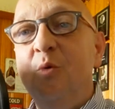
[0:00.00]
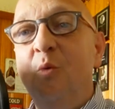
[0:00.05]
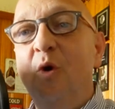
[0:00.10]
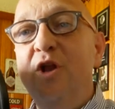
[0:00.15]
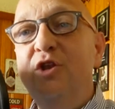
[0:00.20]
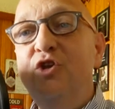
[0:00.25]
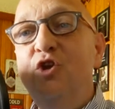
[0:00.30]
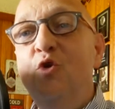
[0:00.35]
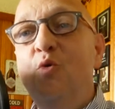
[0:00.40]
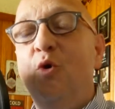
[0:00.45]

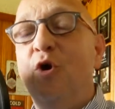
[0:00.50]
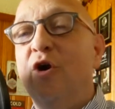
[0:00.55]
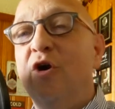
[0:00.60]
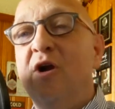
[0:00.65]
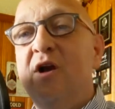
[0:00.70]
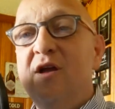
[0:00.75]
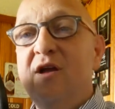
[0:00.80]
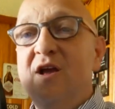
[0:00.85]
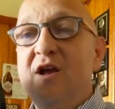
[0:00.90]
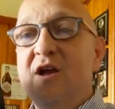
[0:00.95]
when you
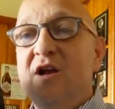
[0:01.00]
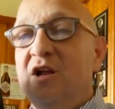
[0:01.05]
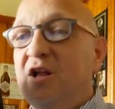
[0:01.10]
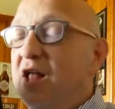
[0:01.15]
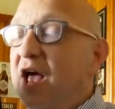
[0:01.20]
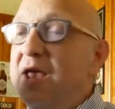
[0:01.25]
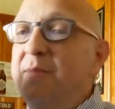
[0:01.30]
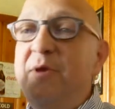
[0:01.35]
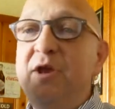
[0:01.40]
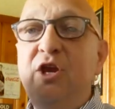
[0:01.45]
were
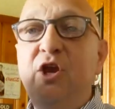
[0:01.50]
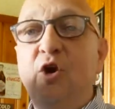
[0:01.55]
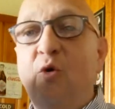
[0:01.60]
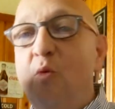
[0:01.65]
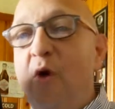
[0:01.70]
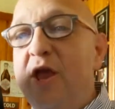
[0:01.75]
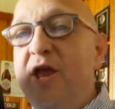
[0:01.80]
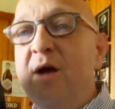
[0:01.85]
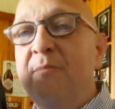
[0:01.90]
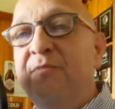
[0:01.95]
climbing your
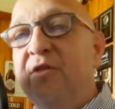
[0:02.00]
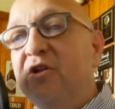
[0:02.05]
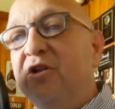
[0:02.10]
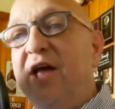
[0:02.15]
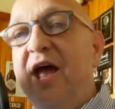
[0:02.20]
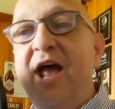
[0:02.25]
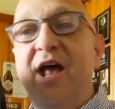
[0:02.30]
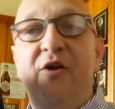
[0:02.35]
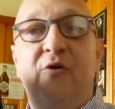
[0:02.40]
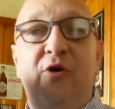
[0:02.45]
way up the
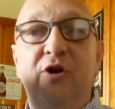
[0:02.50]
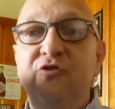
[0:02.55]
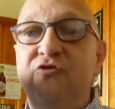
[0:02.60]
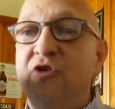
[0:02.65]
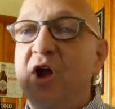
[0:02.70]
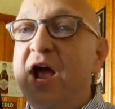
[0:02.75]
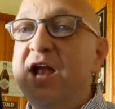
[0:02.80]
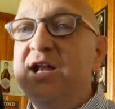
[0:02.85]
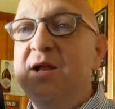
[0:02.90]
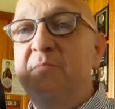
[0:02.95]
ladder and
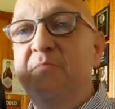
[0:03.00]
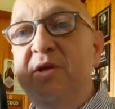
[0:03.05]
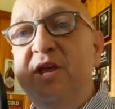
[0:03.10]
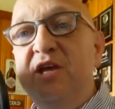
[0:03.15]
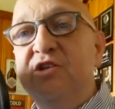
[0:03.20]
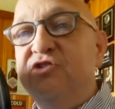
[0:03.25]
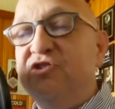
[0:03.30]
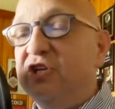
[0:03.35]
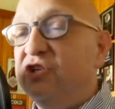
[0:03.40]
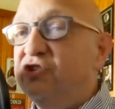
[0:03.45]
trying to
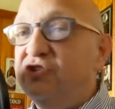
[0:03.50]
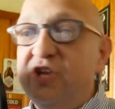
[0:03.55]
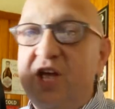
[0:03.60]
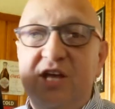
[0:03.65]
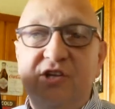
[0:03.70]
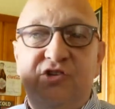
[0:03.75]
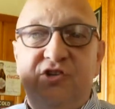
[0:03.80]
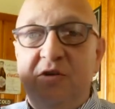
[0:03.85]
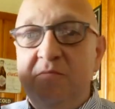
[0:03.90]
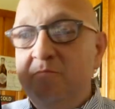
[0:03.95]
be a
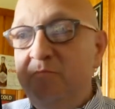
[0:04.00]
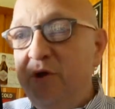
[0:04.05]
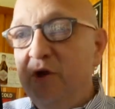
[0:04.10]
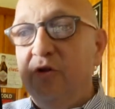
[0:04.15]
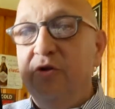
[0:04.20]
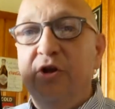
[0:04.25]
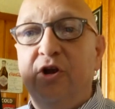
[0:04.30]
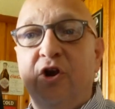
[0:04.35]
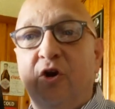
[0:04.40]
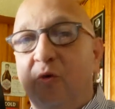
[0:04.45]
success and
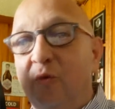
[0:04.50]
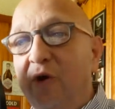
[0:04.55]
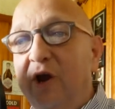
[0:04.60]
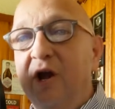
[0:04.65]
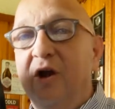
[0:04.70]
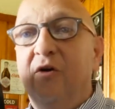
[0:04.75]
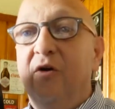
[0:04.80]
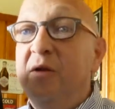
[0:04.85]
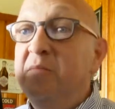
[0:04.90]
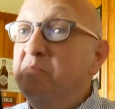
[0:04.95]
build a
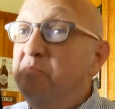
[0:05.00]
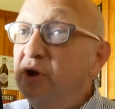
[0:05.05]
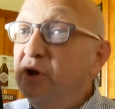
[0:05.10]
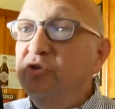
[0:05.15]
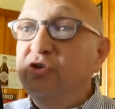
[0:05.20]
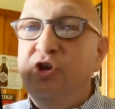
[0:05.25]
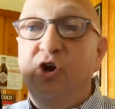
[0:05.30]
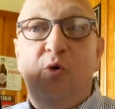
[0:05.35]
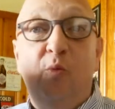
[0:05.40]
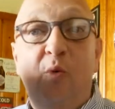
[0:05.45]
career and
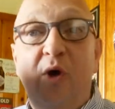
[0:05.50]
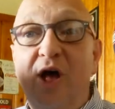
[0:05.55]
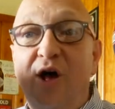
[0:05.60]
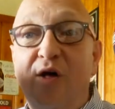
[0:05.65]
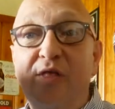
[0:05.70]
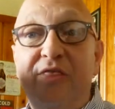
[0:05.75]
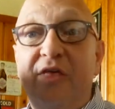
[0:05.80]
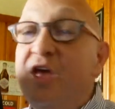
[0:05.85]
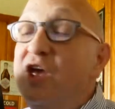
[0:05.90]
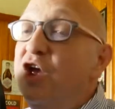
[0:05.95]
build your
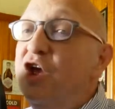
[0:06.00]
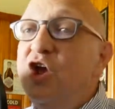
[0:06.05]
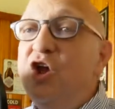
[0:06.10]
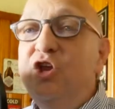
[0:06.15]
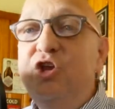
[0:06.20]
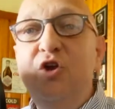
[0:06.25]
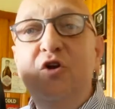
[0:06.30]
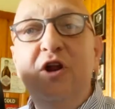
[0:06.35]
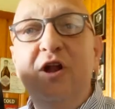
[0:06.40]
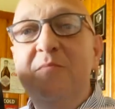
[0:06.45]
wealth,
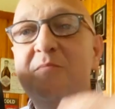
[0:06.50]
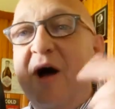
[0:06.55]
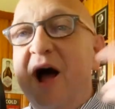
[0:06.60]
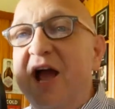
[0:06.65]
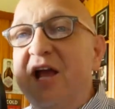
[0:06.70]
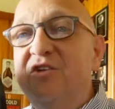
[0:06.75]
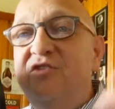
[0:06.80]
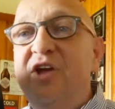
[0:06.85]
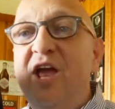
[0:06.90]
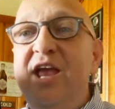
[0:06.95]
you didn't
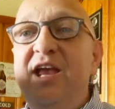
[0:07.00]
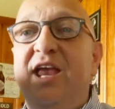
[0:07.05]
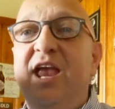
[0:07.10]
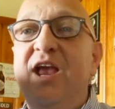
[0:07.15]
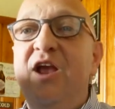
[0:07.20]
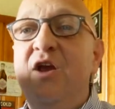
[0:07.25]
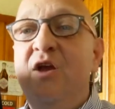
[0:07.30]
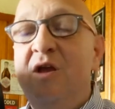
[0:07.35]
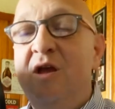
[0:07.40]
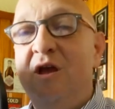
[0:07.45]
mind
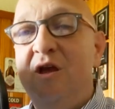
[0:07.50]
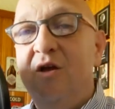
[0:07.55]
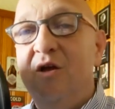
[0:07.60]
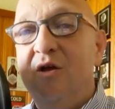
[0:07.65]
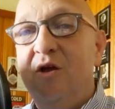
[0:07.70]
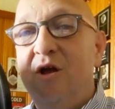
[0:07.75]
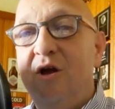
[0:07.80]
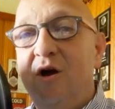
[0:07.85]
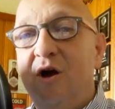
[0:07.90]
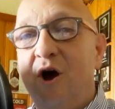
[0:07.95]
taking
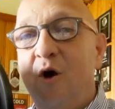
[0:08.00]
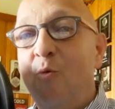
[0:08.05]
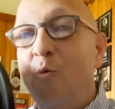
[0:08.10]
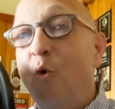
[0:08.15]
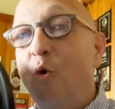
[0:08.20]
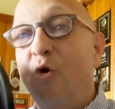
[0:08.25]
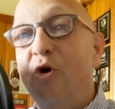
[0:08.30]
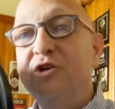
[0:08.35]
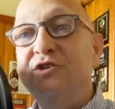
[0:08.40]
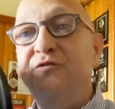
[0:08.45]

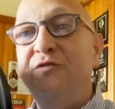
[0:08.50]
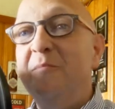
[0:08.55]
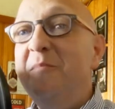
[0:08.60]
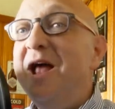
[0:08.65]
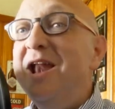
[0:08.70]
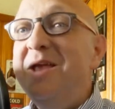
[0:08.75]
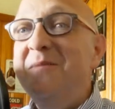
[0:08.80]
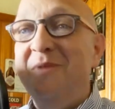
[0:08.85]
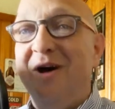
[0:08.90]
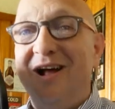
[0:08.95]
awards from
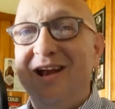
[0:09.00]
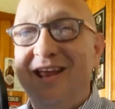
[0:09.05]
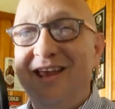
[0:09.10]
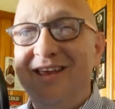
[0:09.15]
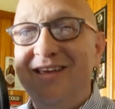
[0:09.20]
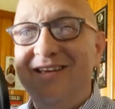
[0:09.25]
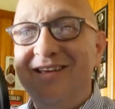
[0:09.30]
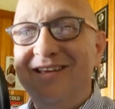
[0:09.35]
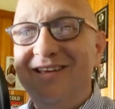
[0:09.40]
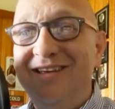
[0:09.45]

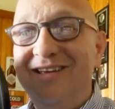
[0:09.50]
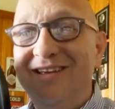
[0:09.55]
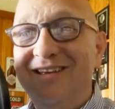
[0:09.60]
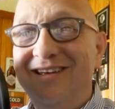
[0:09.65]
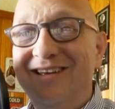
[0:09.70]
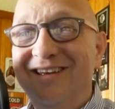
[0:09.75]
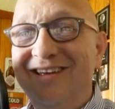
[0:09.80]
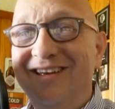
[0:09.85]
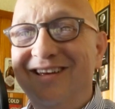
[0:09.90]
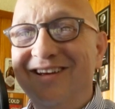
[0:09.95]
anybody,
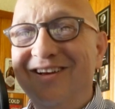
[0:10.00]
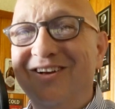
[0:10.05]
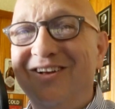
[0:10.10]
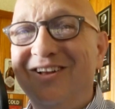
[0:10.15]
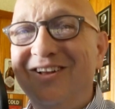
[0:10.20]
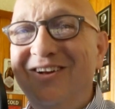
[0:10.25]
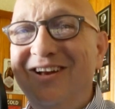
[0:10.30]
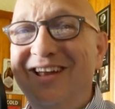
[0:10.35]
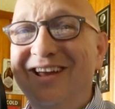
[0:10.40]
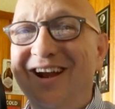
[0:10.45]

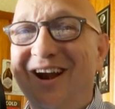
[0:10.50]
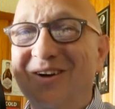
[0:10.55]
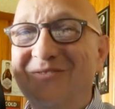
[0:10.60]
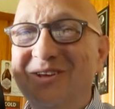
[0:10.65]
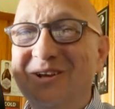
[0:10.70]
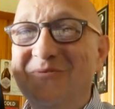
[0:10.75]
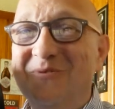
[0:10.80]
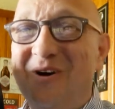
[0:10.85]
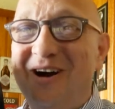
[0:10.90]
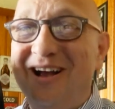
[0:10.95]
including
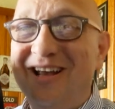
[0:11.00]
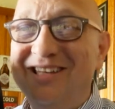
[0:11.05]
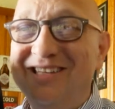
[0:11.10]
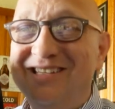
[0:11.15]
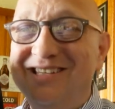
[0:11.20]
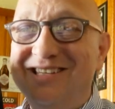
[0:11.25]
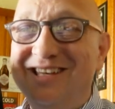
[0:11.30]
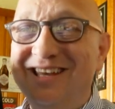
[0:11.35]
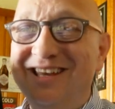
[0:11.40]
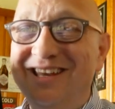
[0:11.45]
Harvey
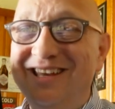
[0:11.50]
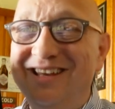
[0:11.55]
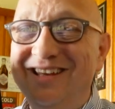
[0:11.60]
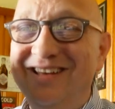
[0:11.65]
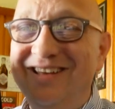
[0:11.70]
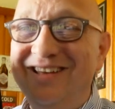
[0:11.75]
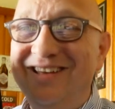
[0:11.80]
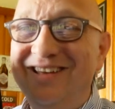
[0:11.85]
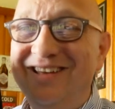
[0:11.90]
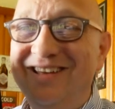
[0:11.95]
Weinstein.